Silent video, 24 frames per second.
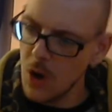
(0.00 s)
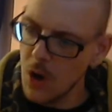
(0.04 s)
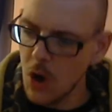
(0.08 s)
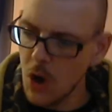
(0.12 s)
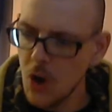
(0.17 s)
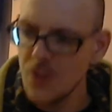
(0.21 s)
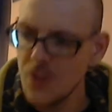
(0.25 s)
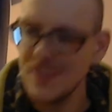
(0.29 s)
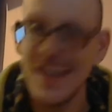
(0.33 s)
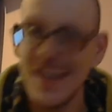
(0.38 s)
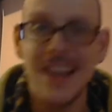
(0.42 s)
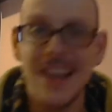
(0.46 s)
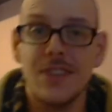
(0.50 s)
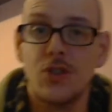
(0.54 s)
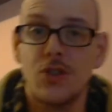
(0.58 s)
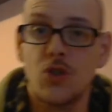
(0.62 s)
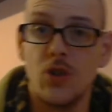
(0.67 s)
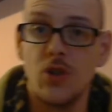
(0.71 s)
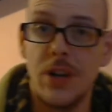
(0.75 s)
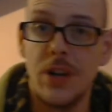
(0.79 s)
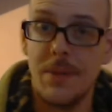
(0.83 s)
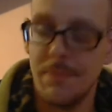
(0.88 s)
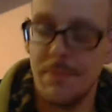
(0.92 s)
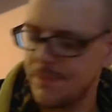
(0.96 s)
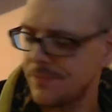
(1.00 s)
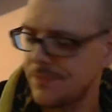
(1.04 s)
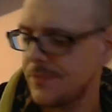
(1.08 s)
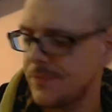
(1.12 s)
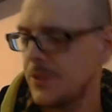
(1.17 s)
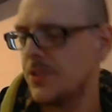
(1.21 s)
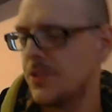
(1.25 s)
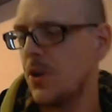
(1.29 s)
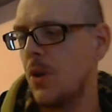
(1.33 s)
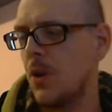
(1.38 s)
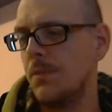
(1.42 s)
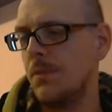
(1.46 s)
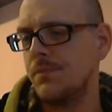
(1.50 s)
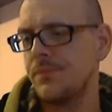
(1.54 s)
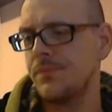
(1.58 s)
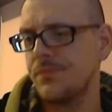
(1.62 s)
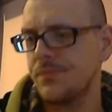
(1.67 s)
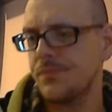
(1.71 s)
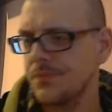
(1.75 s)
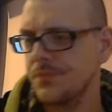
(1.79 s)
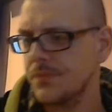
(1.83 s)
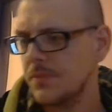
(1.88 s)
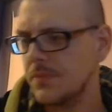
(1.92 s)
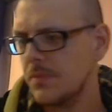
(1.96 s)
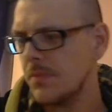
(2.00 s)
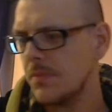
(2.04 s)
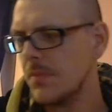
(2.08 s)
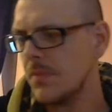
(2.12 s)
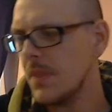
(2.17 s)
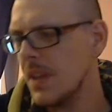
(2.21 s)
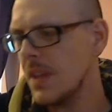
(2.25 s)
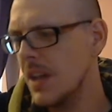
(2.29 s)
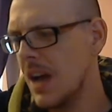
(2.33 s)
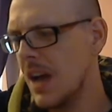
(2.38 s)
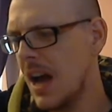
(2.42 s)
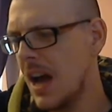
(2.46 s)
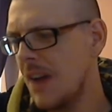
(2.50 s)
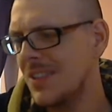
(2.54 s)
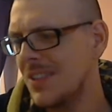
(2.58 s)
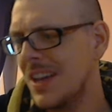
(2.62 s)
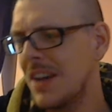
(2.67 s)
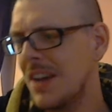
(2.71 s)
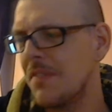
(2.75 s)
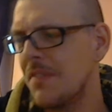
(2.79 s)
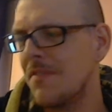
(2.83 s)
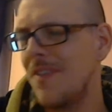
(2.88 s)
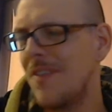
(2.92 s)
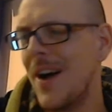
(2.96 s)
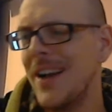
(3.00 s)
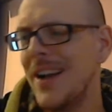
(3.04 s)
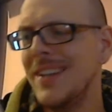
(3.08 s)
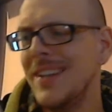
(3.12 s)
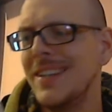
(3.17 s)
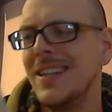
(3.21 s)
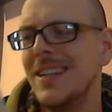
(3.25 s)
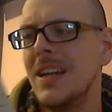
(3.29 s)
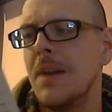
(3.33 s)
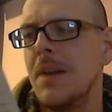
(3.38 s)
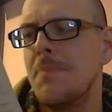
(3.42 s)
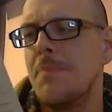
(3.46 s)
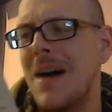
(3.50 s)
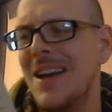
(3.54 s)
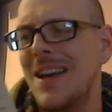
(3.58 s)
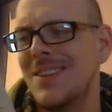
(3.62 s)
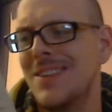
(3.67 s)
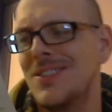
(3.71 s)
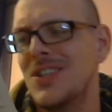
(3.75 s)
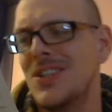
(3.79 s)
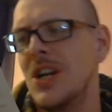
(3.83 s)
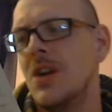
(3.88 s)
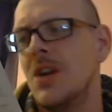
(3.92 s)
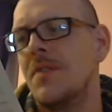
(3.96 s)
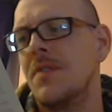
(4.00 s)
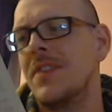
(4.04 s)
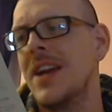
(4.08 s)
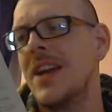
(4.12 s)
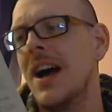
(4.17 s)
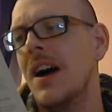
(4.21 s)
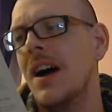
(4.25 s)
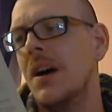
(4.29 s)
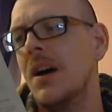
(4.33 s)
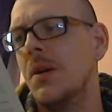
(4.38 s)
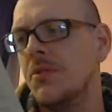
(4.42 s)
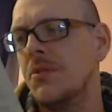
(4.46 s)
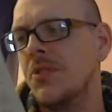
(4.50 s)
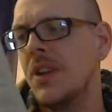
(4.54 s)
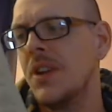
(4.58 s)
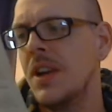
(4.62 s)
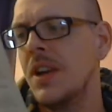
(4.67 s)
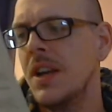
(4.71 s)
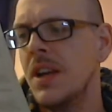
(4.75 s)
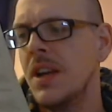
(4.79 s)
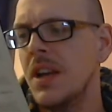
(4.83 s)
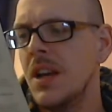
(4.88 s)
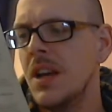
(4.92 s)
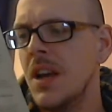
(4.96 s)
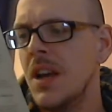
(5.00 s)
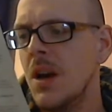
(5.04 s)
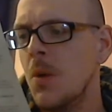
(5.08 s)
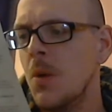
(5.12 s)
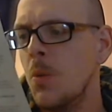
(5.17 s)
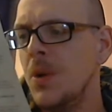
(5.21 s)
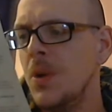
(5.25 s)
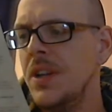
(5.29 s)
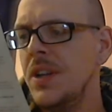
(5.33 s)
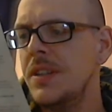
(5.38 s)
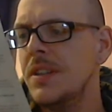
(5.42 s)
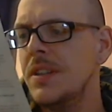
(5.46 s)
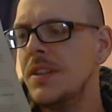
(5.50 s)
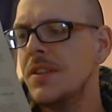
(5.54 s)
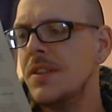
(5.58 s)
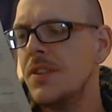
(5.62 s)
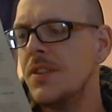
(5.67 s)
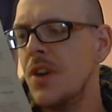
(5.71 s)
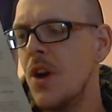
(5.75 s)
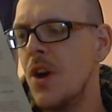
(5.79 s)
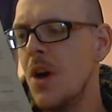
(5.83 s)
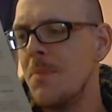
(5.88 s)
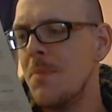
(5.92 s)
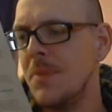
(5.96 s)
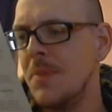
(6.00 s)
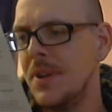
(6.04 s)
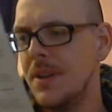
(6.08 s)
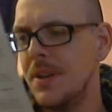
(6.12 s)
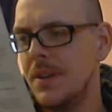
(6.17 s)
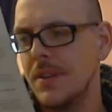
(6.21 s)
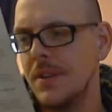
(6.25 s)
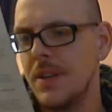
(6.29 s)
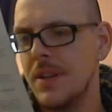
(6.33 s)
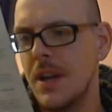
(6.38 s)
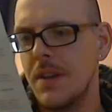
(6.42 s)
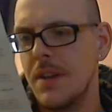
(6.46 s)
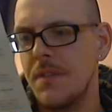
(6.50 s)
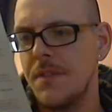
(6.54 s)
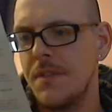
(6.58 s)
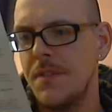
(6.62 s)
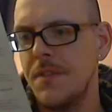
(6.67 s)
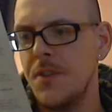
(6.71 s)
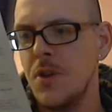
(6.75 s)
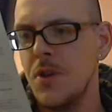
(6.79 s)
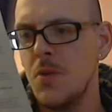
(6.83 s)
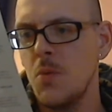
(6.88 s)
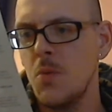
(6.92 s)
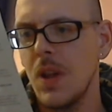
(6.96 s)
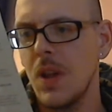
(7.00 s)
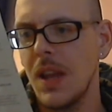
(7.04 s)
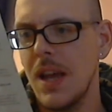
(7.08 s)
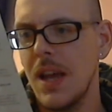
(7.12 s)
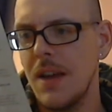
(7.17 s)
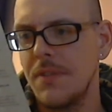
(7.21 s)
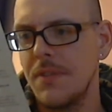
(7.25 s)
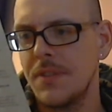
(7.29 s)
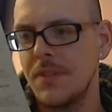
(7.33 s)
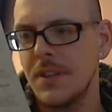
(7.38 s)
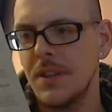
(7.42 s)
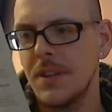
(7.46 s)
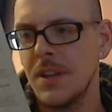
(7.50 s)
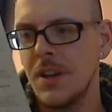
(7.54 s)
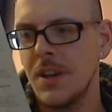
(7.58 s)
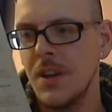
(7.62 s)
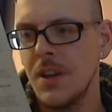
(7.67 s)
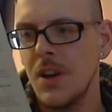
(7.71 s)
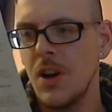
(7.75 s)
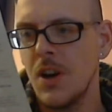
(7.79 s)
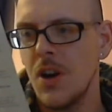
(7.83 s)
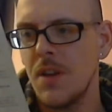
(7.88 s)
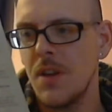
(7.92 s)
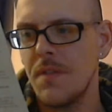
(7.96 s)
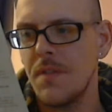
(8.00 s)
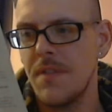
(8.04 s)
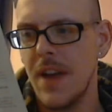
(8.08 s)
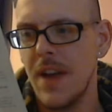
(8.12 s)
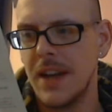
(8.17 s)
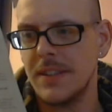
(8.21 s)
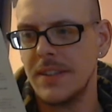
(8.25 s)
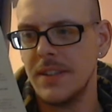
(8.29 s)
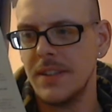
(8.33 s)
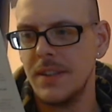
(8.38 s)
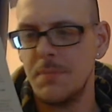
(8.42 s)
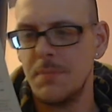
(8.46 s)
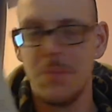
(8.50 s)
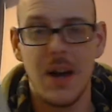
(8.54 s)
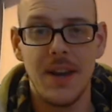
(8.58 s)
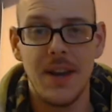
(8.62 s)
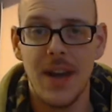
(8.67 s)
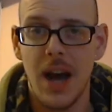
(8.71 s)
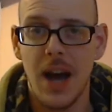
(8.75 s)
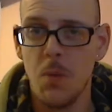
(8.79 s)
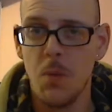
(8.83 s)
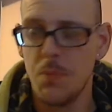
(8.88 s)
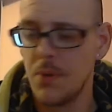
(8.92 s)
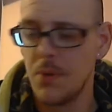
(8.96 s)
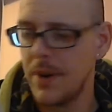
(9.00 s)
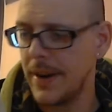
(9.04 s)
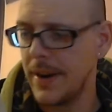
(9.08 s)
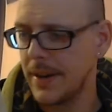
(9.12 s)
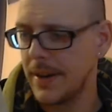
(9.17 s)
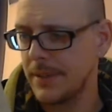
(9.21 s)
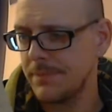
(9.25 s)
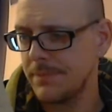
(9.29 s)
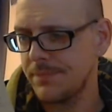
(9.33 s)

Undead Scream. So, after finding a pasture of cows, we determined that a few were left unaffected by the outbreak.